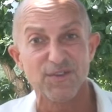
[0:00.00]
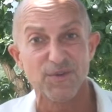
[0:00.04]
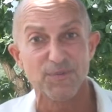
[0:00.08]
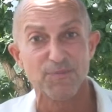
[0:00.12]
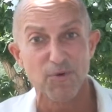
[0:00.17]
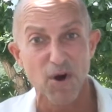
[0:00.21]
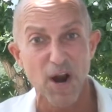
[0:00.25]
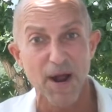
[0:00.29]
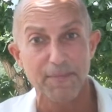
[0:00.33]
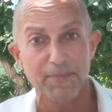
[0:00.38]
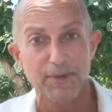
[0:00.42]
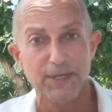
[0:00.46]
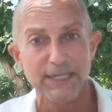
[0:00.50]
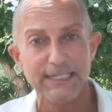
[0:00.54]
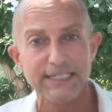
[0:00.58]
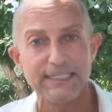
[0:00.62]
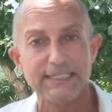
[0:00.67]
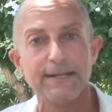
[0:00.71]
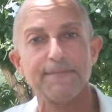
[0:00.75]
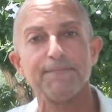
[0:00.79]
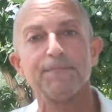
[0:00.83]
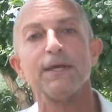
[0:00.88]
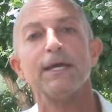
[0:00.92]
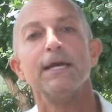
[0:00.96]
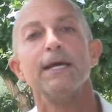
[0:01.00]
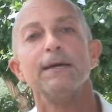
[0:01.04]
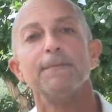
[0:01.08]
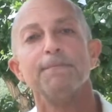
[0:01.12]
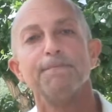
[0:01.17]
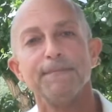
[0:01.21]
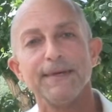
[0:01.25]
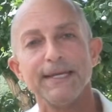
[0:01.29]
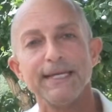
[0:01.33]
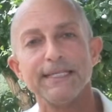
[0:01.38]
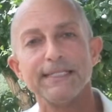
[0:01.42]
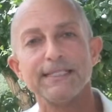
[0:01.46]
full properties
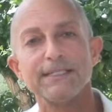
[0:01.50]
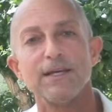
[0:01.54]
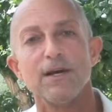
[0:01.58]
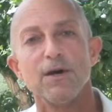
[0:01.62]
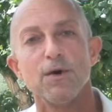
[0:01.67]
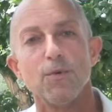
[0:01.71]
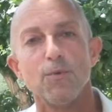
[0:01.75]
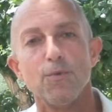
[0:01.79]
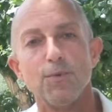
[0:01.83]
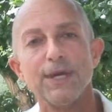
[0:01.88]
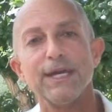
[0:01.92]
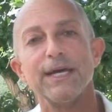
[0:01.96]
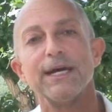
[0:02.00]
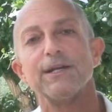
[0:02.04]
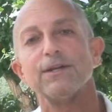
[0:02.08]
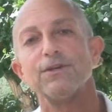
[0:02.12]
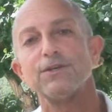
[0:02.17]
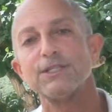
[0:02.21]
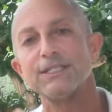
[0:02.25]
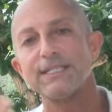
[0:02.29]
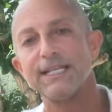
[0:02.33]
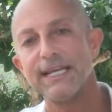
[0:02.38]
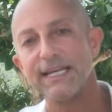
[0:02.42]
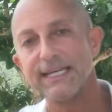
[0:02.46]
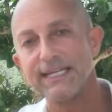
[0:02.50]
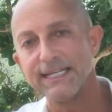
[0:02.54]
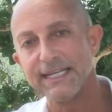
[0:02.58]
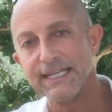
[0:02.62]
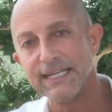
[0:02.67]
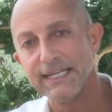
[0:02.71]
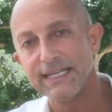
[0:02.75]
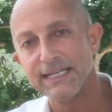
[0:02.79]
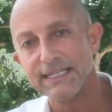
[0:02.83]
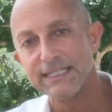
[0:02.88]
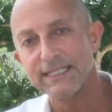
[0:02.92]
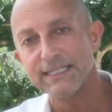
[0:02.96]
means we understand
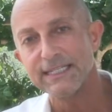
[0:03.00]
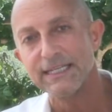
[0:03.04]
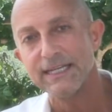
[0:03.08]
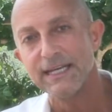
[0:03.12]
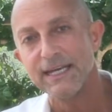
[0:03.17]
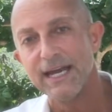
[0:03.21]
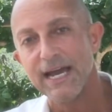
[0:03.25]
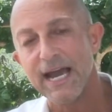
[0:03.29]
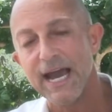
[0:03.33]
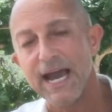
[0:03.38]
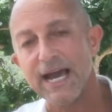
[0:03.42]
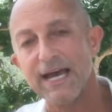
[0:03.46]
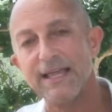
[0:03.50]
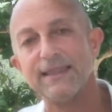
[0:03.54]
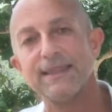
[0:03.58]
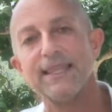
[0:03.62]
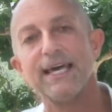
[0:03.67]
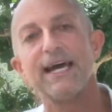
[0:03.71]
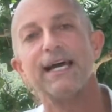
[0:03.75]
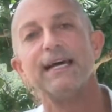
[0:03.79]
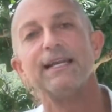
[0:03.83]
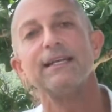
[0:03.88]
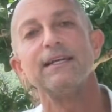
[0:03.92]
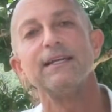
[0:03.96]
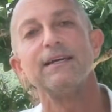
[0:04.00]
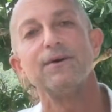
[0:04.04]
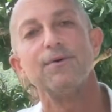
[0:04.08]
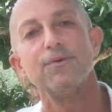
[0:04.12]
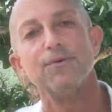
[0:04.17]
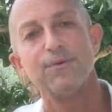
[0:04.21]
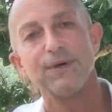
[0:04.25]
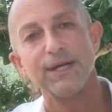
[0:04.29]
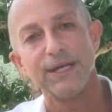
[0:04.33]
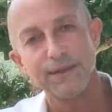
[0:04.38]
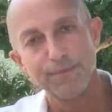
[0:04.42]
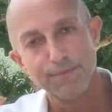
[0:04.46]
it, and then
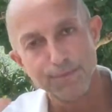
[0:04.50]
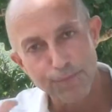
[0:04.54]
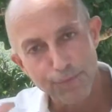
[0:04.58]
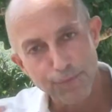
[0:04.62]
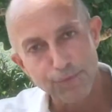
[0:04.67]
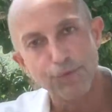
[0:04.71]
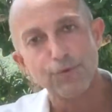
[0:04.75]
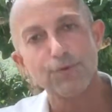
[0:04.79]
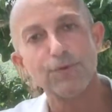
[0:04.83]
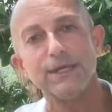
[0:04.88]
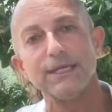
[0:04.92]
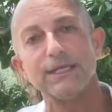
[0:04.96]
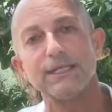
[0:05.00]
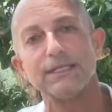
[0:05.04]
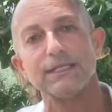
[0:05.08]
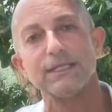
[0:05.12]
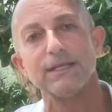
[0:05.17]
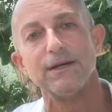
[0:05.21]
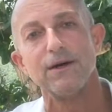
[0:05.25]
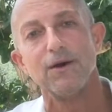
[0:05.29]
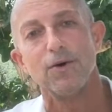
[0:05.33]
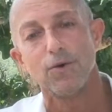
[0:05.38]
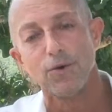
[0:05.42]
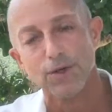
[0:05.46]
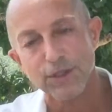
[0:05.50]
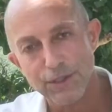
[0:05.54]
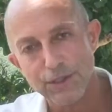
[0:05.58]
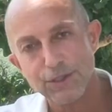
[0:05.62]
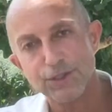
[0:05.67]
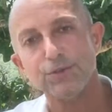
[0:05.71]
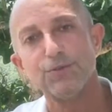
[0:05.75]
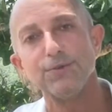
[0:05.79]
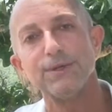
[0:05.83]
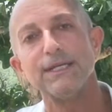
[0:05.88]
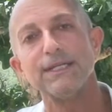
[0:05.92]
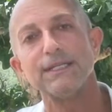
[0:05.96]
we brew it or
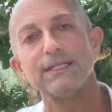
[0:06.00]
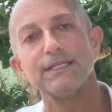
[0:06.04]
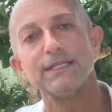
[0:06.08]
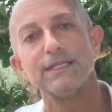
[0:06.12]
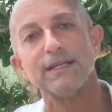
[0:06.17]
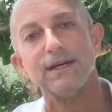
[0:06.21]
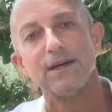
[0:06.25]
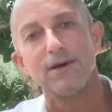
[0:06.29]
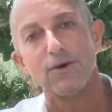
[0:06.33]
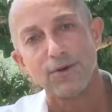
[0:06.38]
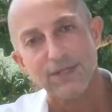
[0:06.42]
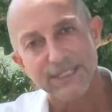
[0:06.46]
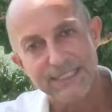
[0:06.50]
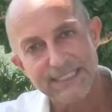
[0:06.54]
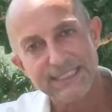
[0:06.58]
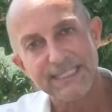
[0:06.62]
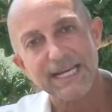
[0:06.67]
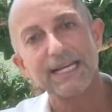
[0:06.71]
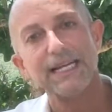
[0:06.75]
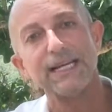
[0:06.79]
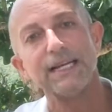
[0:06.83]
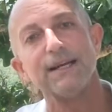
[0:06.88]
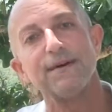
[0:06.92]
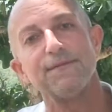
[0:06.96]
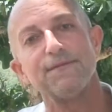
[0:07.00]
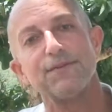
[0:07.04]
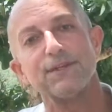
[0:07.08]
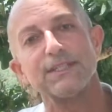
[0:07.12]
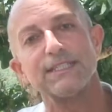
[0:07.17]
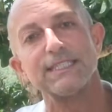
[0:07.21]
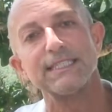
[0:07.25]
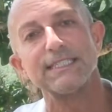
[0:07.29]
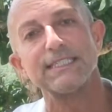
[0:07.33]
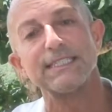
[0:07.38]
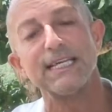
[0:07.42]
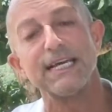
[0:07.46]
do it or set it up for
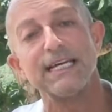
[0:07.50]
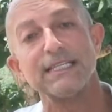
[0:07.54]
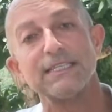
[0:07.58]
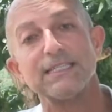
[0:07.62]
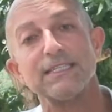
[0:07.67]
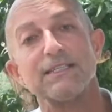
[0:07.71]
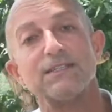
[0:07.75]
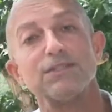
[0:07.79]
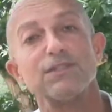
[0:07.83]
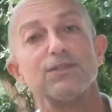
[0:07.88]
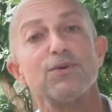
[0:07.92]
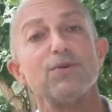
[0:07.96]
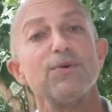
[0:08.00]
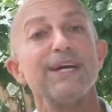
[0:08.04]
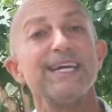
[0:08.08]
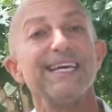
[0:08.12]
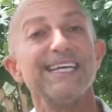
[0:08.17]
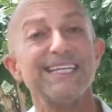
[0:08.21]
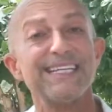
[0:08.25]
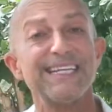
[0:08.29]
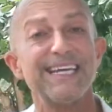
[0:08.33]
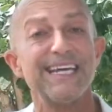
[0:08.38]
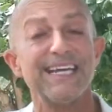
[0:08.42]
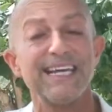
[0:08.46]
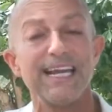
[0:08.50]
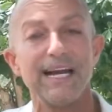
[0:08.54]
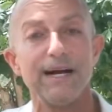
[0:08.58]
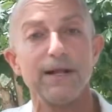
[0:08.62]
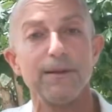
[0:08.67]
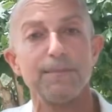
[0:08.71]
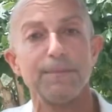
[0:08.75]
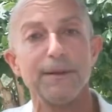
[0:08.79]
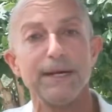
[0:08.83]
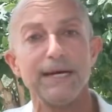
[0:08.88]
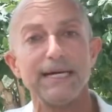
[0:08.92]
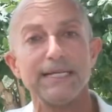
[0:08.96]
success so it can
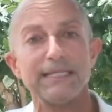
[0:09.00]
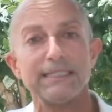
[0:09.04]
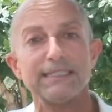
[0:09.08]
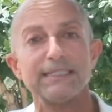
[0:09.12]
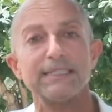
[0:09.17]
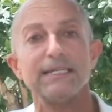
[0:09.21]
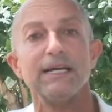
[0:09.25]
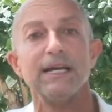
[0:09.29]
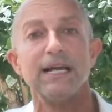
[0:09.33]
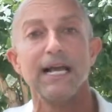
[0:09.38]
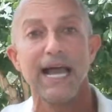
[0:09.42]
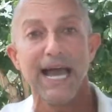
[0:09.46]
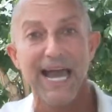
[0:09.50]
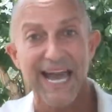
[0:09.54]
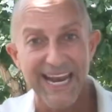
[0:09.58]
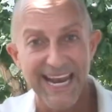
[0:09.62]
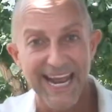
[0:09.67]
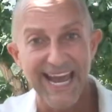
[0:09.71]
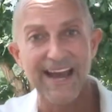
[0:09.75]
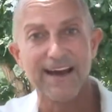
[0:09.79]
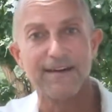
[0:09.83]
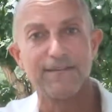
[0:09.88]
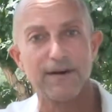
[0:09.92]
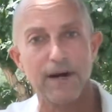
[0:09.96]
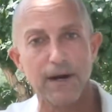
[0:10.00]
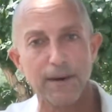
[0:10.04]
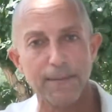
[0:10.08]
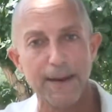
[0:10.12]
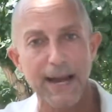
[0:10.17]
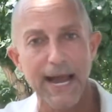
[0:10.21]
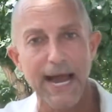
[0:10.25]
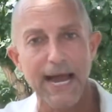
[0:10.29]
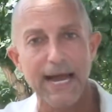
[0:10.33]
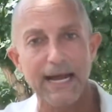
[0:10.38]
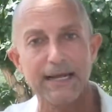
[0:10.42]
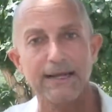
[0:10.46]
help us and have our
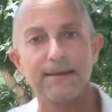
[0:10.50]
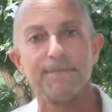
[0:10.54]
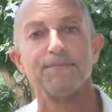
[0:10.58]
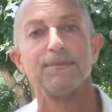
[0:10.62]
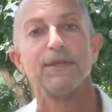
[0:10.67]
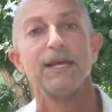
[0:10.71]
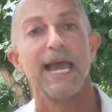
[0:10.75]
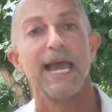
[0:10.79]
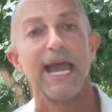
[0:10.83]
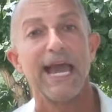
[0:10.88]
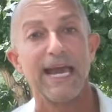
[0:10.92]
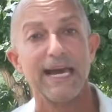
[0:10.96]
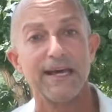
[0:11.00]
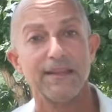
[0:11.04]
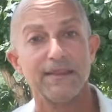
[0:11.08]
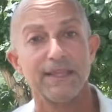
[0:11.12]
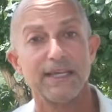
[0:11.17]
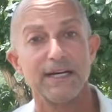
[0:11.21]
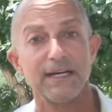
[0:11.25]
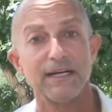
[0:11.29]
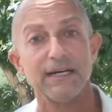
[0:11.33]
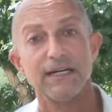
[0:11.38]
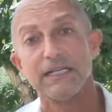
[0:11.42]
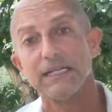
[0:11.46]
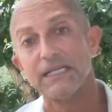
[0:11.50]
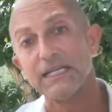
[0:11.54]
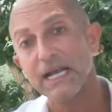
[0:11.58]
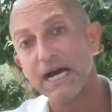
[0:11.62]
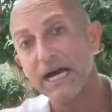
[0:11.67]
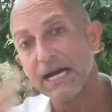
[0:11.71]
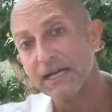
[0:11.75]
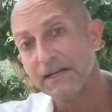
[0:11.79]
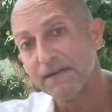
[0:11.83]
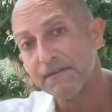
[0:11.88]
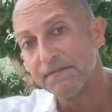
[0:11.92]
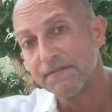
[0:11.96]
back. And the
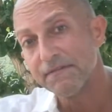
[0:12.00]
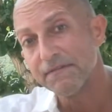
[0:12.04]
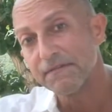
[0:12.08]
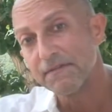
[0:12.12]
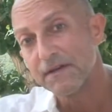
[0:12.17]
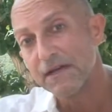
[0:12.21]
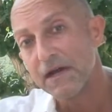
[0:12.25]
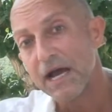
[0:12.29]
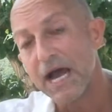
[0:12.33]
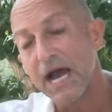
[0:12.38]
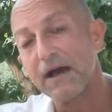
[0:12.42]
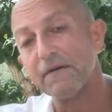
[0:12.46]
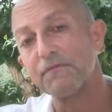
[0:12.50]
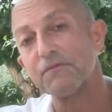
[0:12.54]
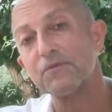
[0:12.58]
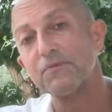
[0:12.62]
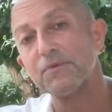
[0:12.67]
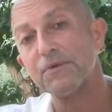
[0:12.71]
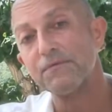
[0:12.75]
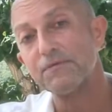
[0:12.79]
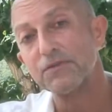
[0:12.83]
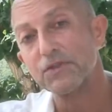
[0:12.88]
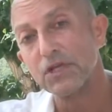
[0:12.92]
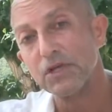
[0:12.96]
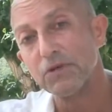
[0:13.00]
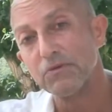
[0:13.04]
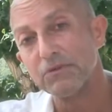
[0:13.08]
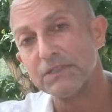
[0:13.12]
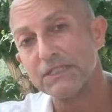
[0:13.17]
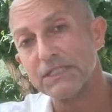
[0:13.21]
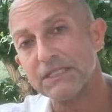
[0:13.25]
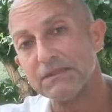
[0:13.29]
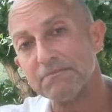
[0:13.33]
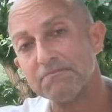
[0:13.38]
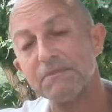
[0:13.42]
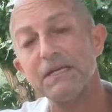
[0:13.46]
knife, after we've
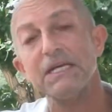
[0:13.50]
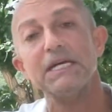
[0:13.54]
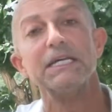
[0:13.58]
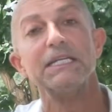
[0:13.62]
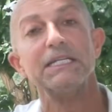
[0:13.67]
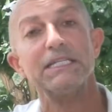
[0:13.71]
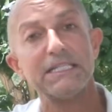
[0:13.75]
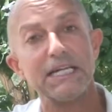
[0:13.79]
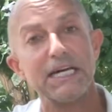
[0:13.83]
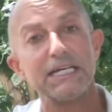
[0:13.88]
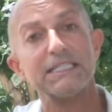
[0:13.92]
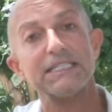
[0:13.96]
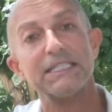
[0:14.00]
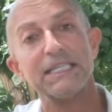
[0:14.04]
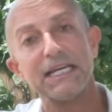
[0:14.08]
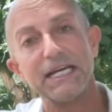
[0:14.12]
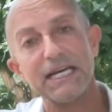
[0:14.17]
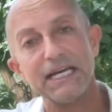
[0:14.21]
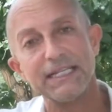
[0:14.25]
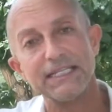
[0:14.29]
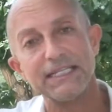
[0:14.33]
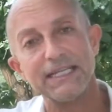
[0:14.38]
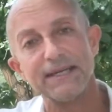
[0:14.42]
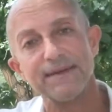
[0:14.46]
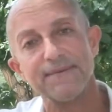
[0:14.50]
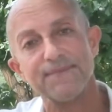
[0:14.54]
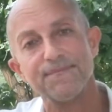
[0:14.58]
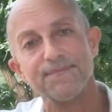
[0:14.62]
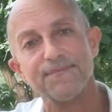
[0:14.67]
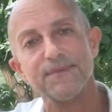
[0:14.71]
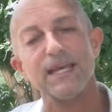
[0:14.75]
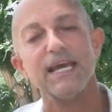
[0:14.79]
chosen, does the cutting.